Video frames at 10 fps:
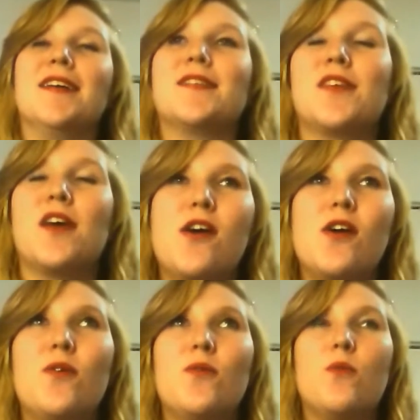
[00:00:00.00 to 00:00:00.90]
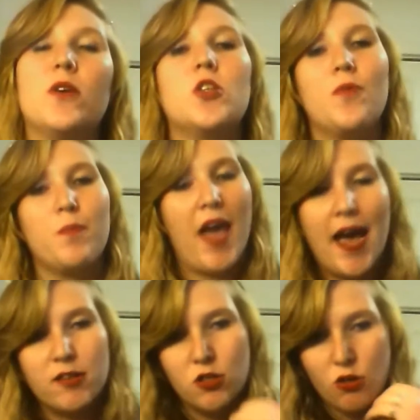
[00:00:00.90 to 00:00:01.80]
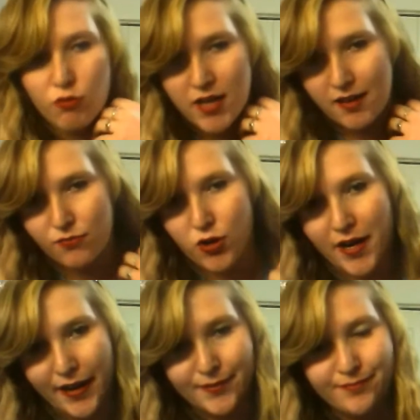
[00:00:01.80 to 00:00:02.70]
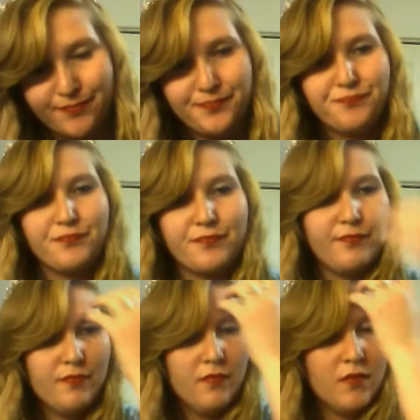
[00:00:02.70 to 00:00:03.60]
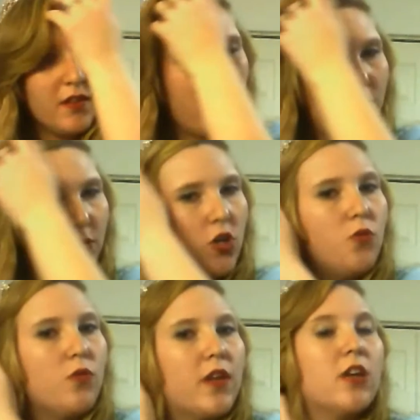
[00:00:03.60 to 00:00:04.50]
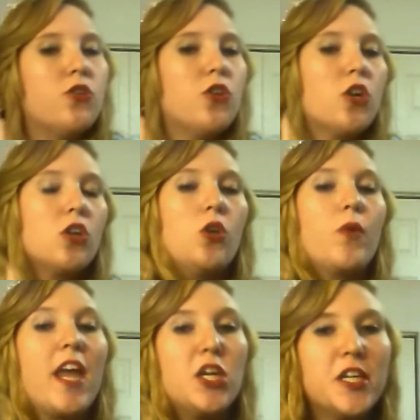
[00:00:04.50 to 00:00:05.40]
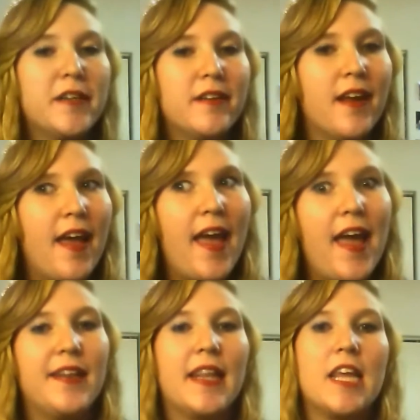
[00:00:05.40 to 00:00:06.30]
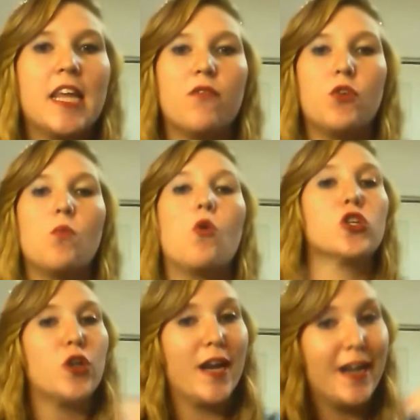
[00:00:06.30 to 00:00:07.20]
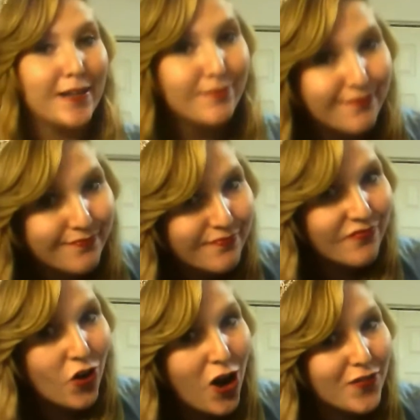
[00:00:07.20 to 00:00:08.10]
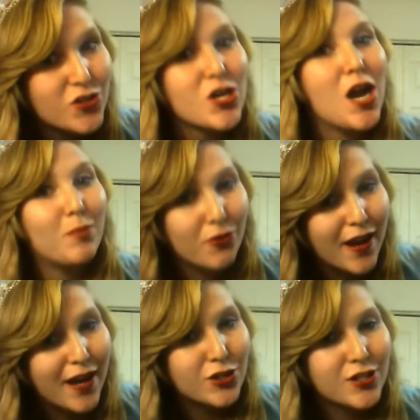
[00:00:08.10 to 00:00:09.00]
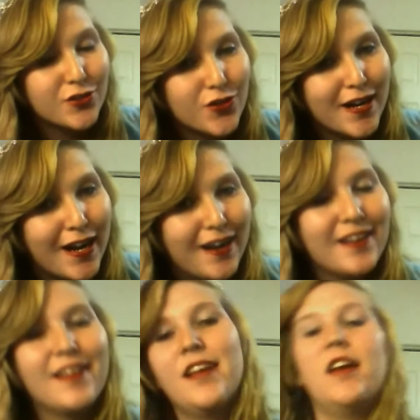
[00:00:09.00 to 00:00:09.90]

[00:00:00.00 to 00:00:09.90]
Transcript: So once you pass your 3 days of training, that's when you get to your location and they give you more training for on-the-job location training.